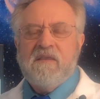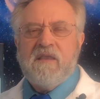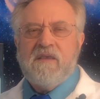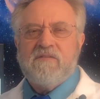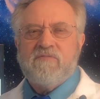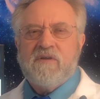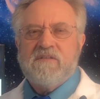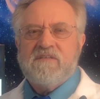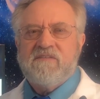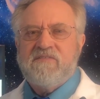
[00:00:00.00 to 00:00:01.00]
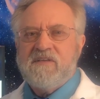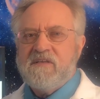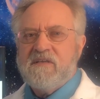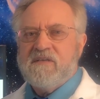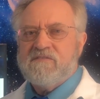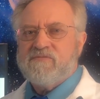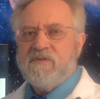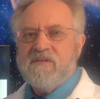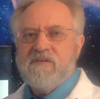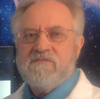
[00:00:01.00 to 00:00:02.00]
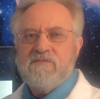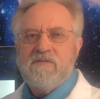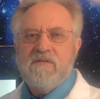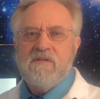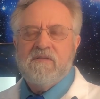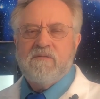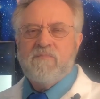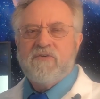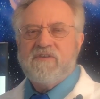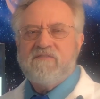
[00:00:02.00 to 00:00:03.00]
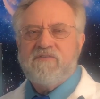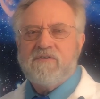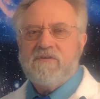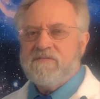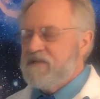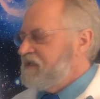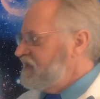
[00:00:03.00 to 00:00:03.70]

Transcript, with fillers: and relativity is really no more difficult